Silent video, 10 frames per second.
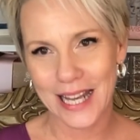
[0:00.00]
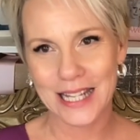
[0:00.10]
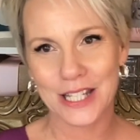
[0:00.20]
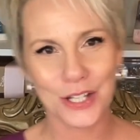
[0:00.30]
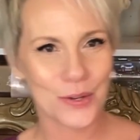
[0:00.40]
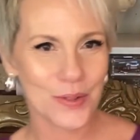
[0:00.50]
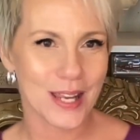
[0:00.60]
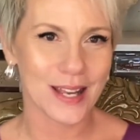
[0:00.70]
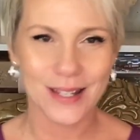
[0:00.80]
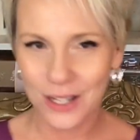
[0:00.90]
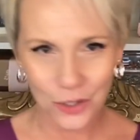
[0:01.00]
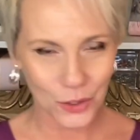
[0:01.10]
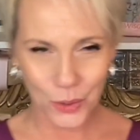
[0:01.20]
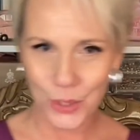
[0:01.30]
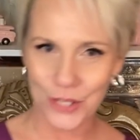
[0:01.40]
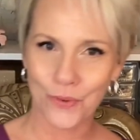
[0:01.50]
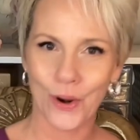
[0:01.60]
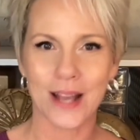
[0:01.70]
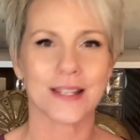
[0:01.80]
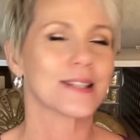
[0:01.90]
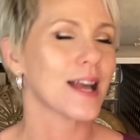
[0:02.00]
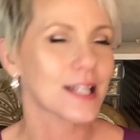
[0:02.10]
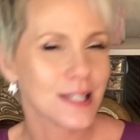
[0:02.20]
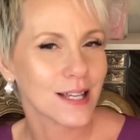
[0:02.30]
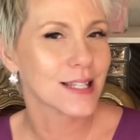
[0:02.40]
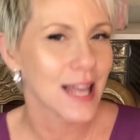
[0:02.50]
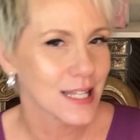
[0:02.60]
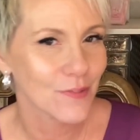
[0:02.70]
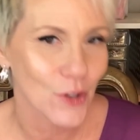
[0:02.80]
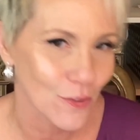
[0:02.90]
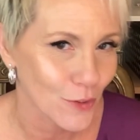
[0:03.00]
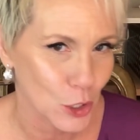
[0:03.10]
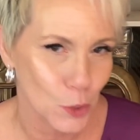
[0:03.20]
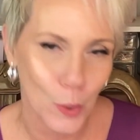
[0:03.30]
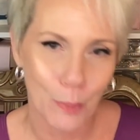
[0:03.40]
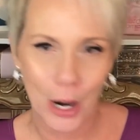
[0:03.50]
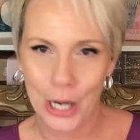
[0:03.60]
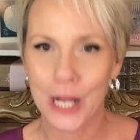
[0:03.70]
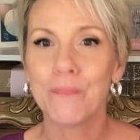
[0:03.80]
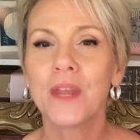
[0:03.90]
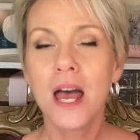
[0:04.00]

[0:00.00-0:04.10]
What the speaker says: into the essential tools for a successful virtual party.